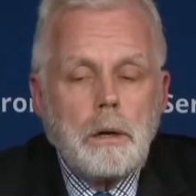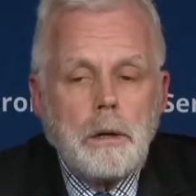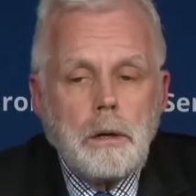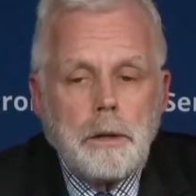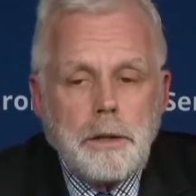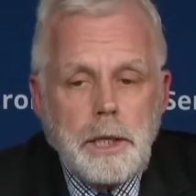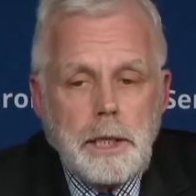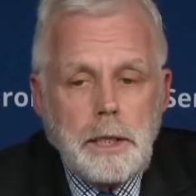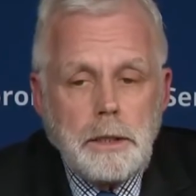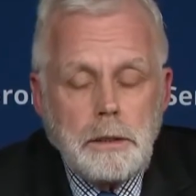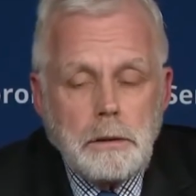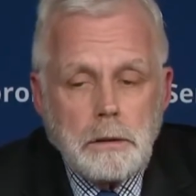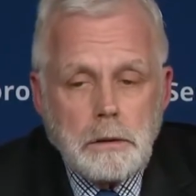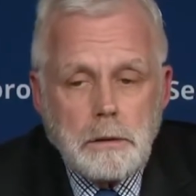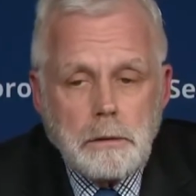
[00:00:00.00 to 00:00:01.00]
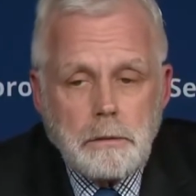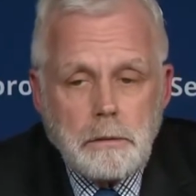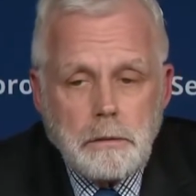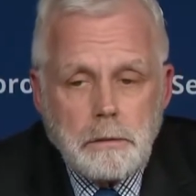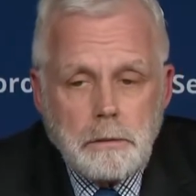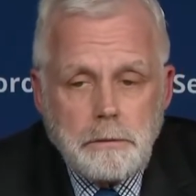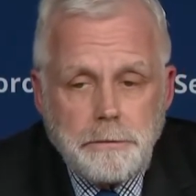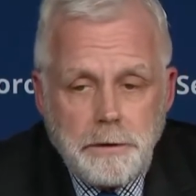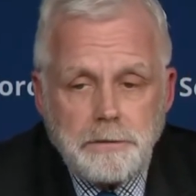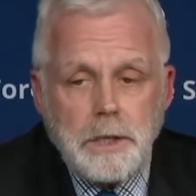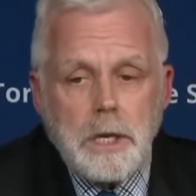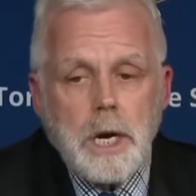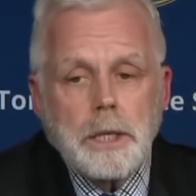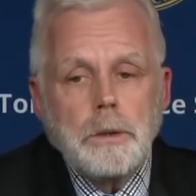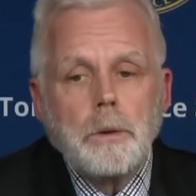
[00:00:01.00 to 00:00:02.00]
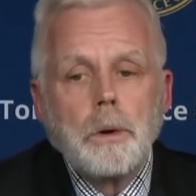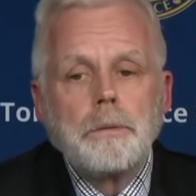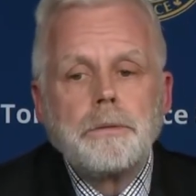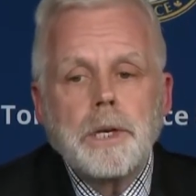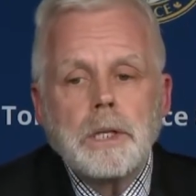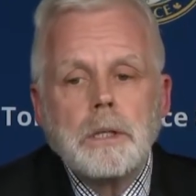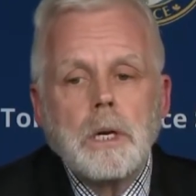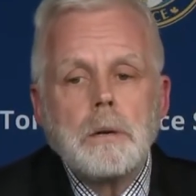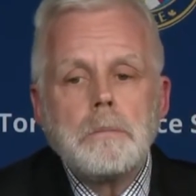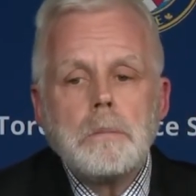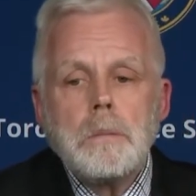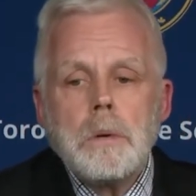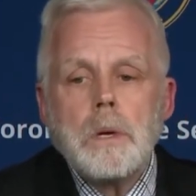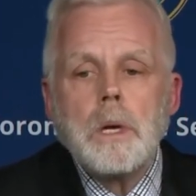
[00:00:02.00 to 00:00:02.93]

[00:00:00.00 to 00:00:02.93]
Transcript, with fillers: The 59-year-old victim,